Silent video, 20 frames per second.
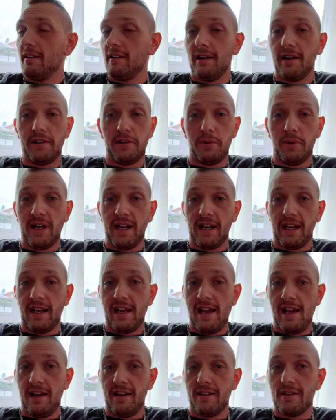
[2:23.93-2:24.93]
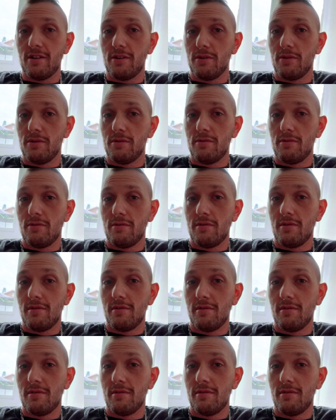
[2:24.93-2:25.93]
I do got a cake though,
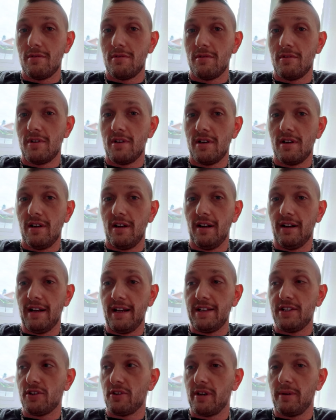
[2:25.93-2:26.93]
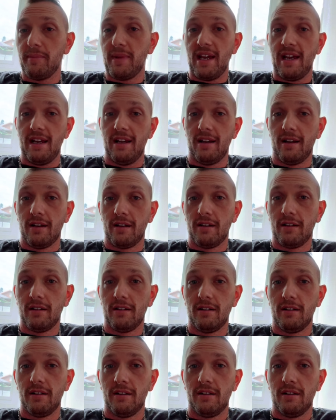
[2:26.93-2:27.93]
an ice cream cake.
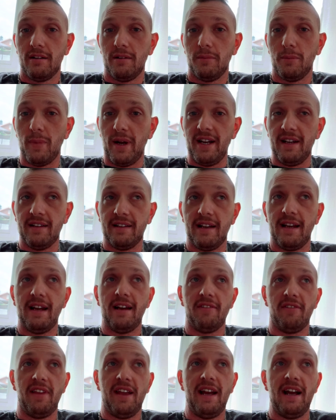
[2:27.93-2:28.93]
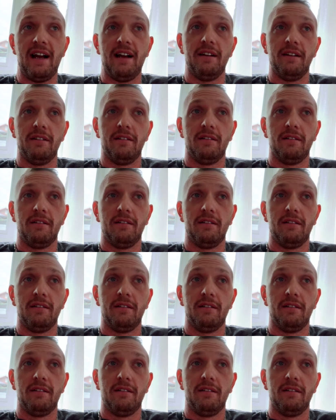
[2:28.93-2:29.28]
I'm waiting to have that,